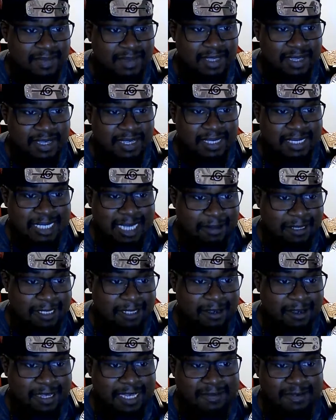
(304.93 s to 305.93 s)
It's time to
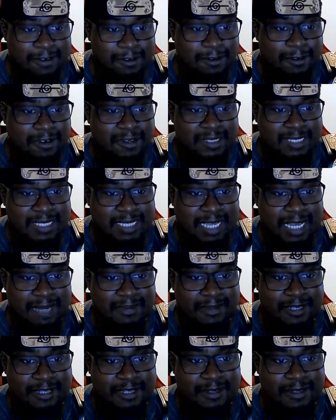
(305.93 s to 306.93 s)
start giving orders,
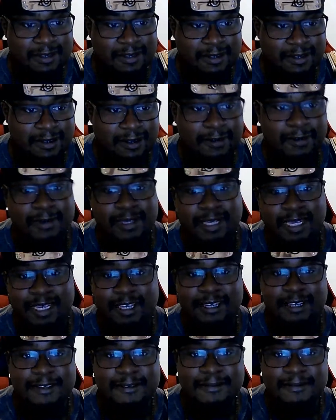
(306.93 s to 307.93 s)
Tama.
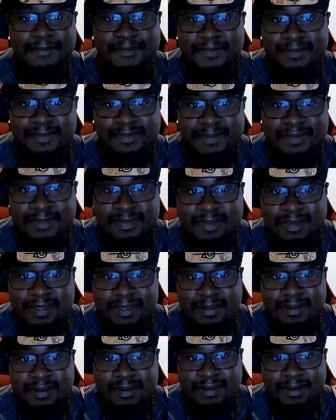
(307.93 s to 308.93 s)
Okay.
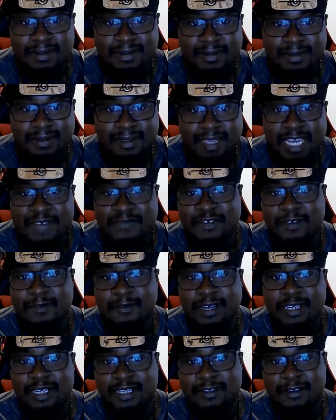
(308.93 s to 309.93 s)

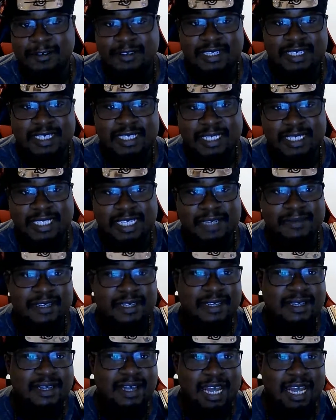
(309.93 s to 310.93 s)
Everyone on
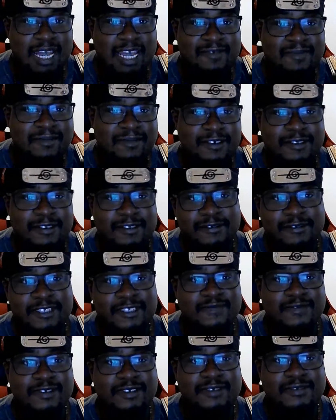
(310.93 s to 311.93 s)
Onigashima, I have more news
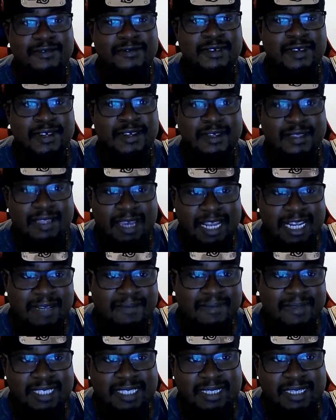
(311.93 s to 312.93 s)
for you. The
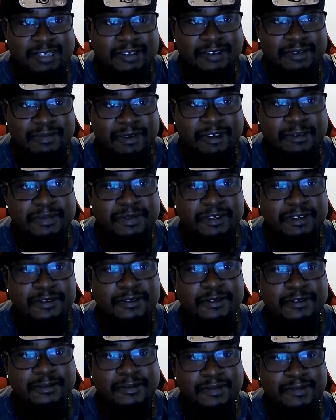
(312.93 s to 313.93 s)
enemy's leader
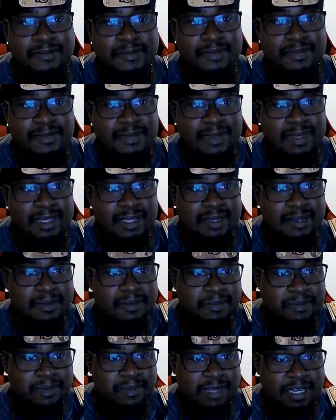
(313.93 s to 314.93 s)
Momo
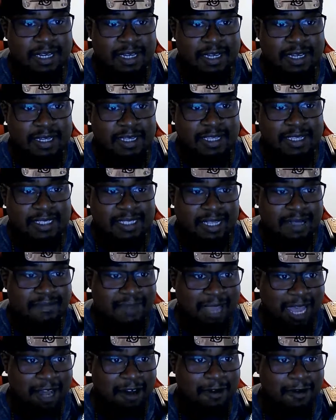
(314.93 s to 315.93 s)
uh, is in
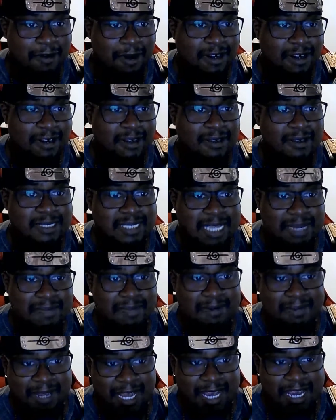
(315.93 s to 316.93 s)
Bao Huang
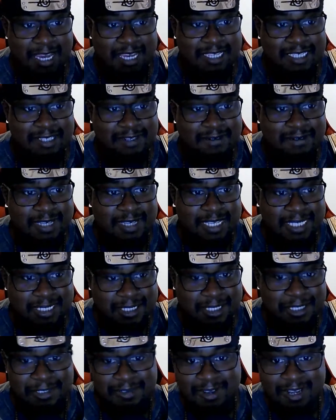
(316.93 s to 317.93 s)
Sama behind you. It's
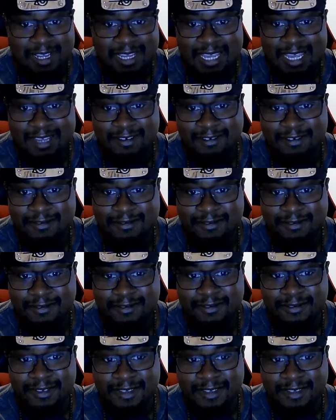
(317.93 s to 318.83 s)
the Straw Hat crew.